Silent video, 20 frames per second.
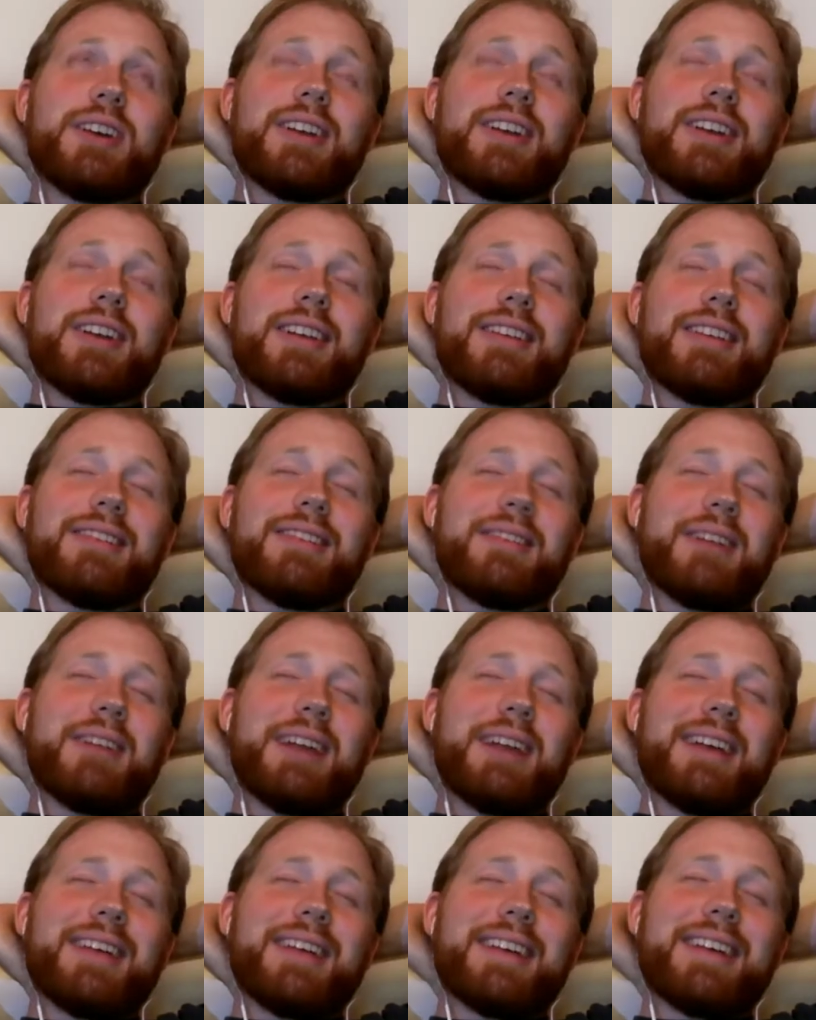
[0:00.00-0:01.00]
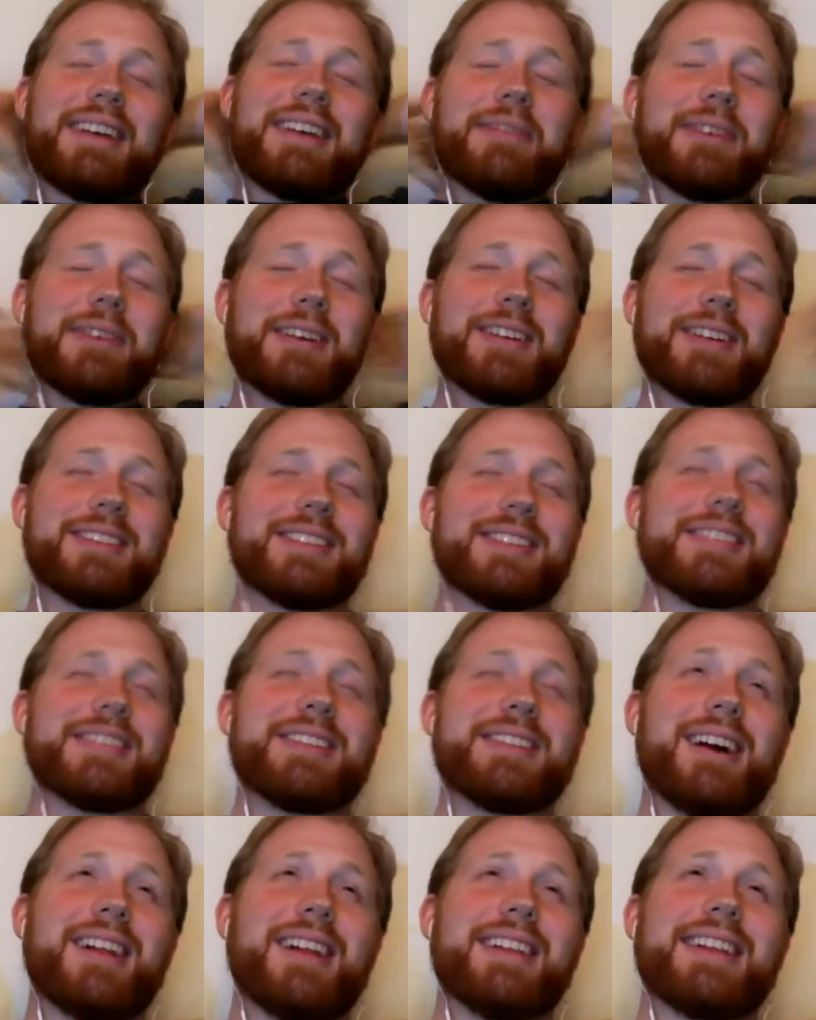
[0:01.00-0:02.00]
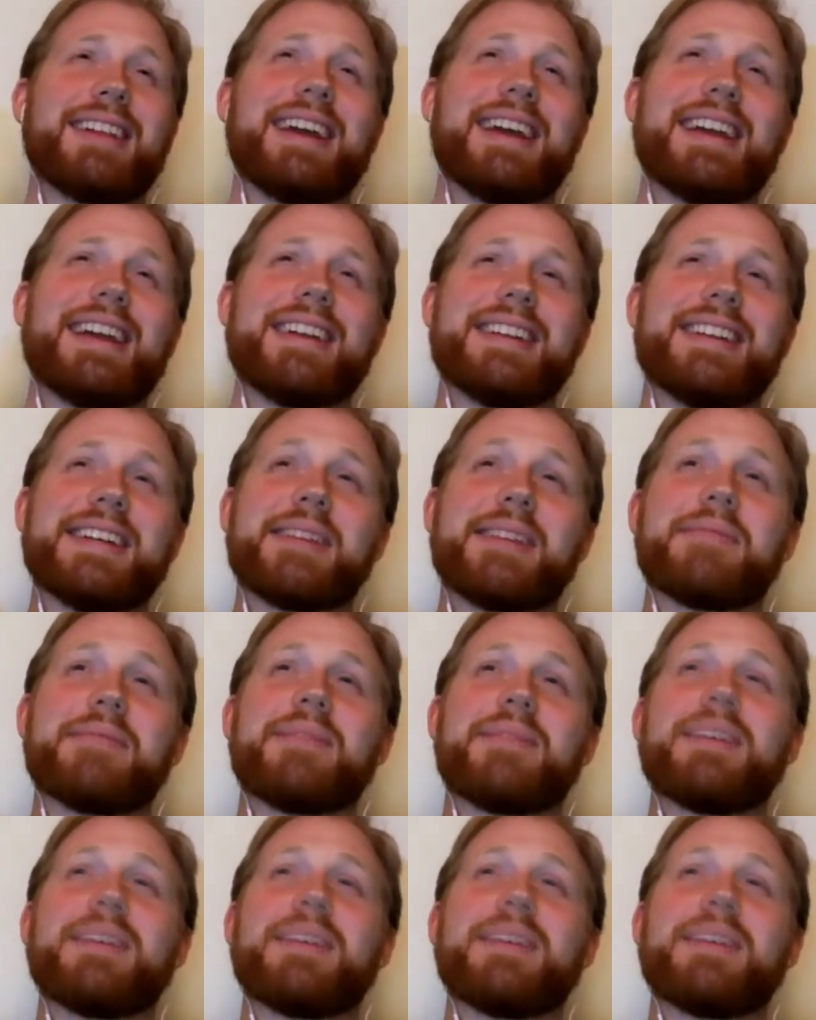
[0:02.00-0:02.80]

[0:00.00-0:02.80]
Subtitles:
and like giving us a solid ending,